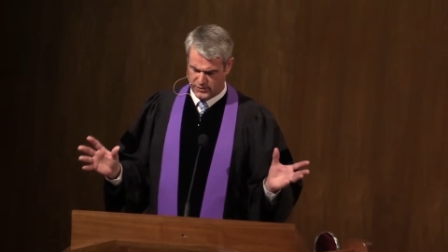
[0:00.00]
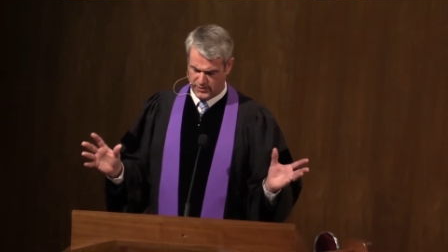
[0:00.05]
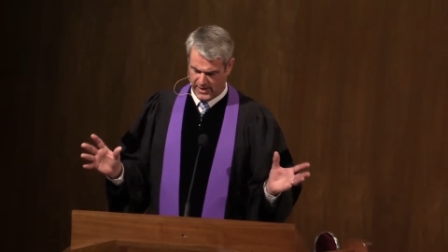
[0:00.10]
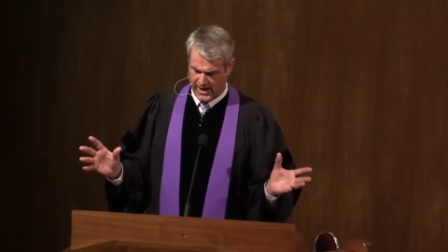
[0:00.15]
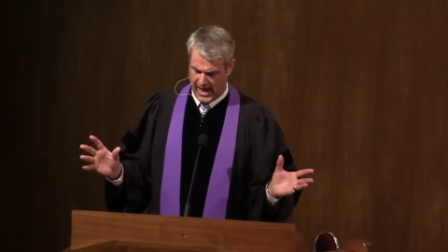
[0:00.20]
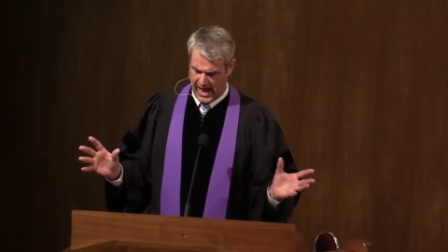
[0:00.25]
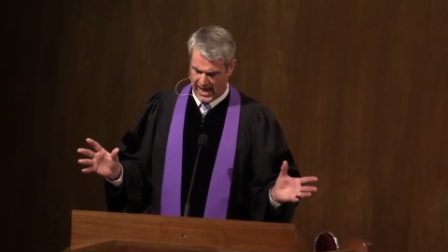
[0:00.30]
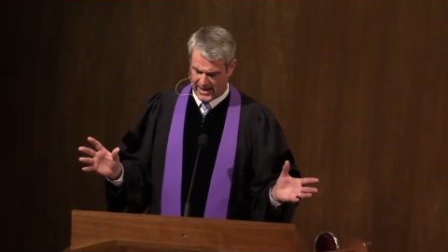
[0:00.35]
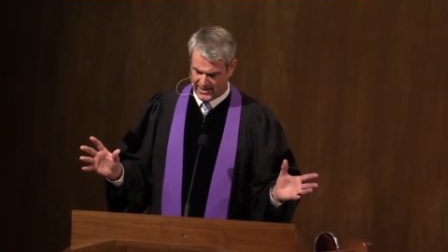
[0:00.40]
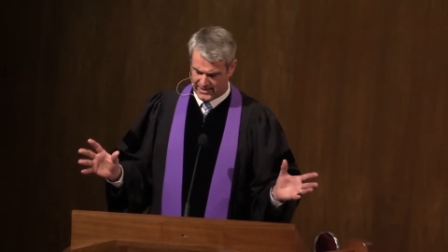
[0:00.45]

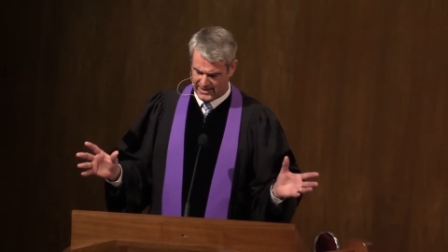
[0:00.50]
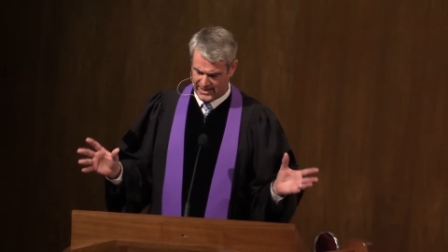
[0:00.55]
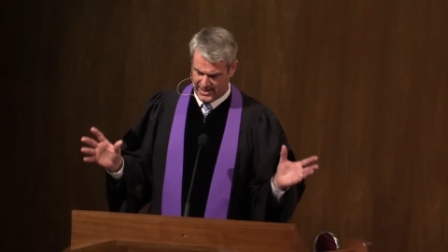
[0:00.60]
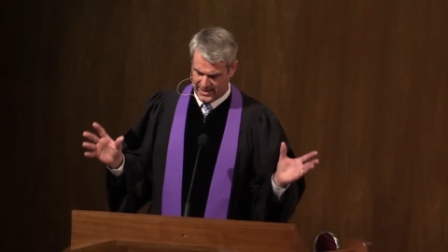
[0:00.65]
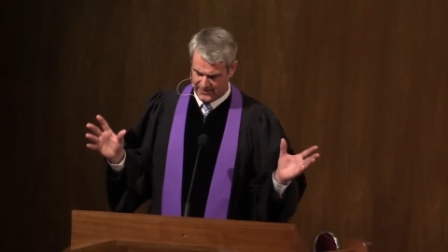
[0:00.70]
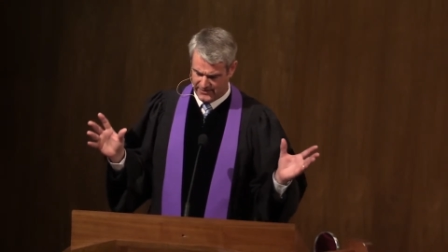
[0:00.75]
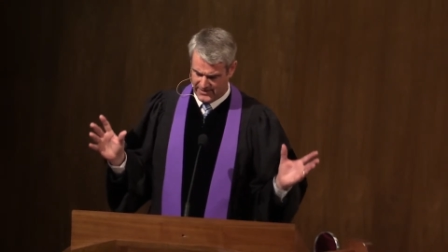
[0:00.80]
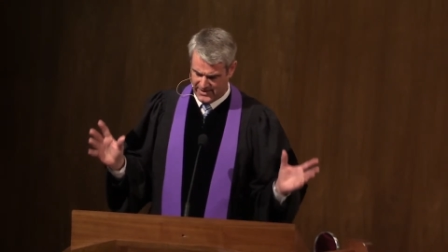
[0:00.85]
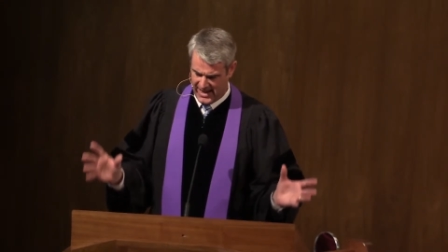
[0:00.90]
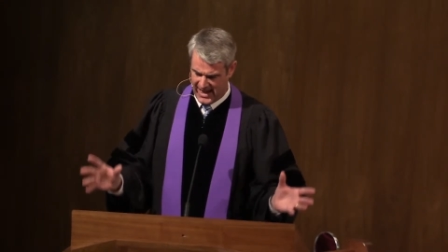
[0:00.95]
reality
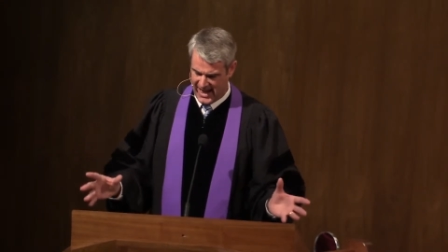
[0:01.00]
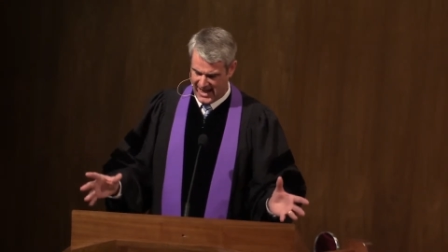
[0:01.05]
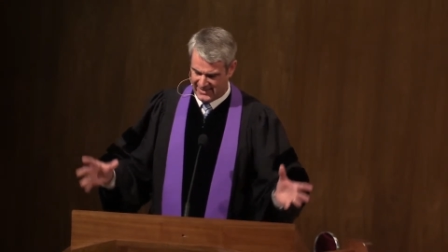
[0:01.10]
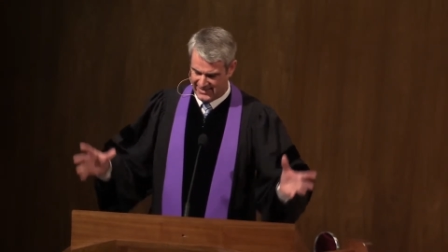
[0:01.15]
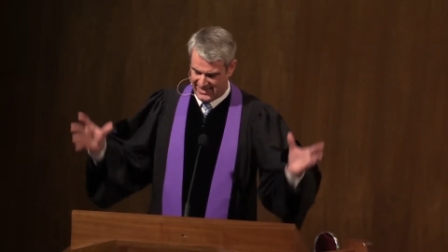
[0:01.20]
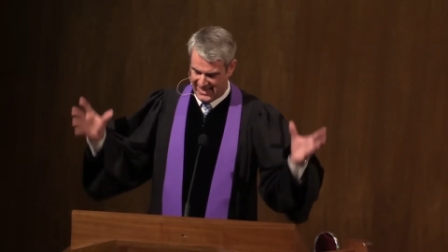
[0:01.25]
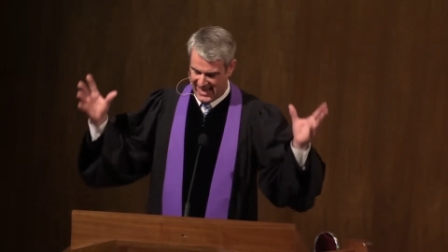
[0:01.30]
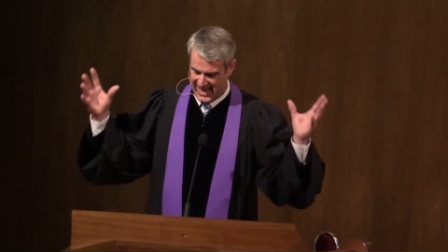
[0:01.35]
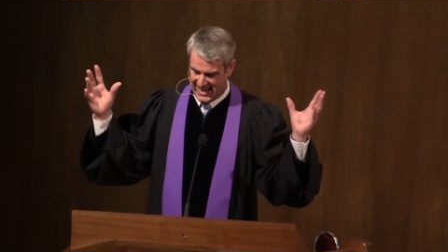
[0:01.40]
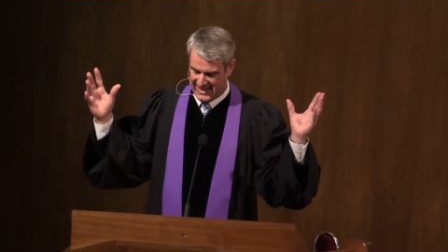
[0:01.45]
of
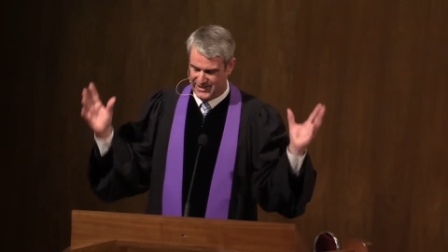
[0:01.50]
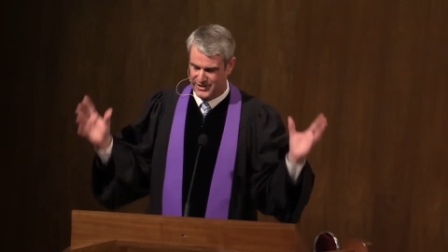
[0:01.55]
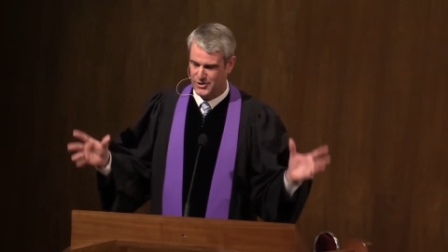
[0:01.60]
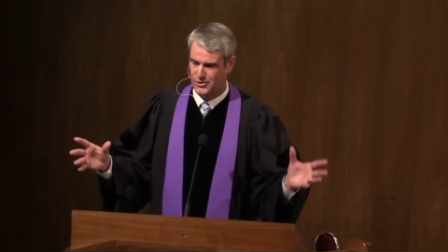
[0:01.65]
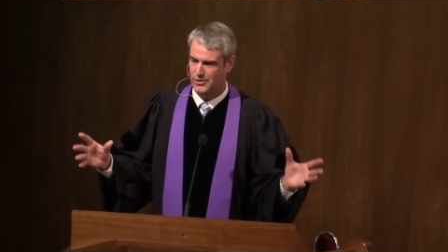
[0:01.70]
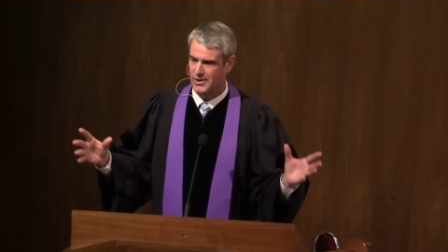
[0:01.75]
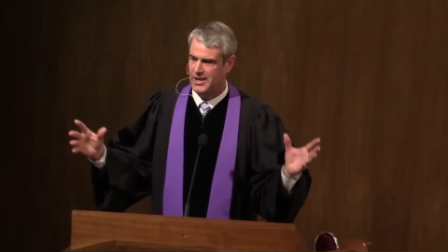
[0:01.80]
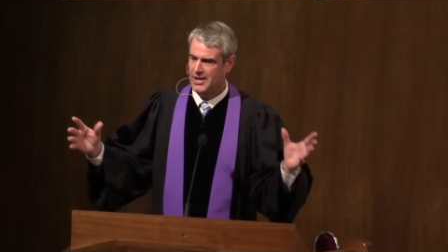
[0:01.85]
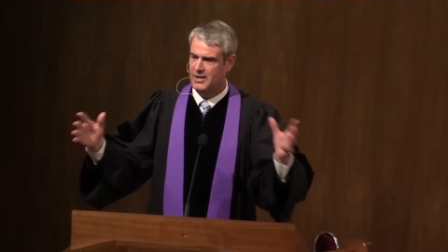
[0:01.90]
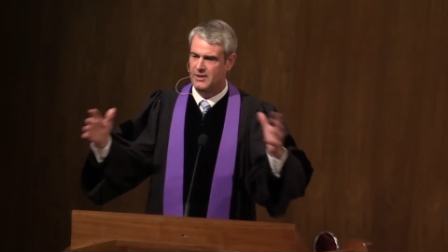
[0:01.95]
death and
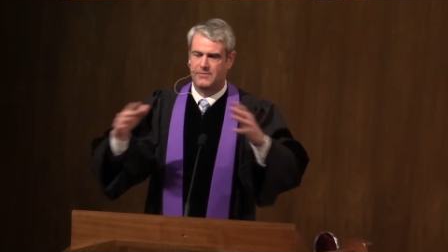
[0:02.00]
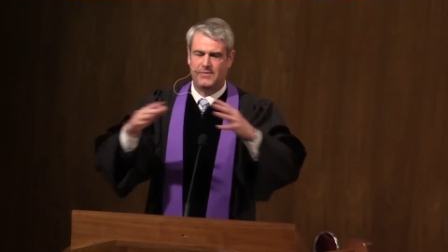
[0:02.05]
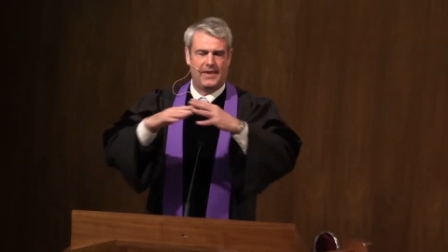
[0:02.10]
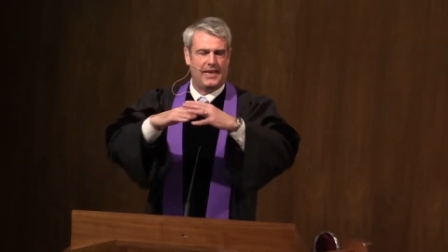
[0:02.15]
grief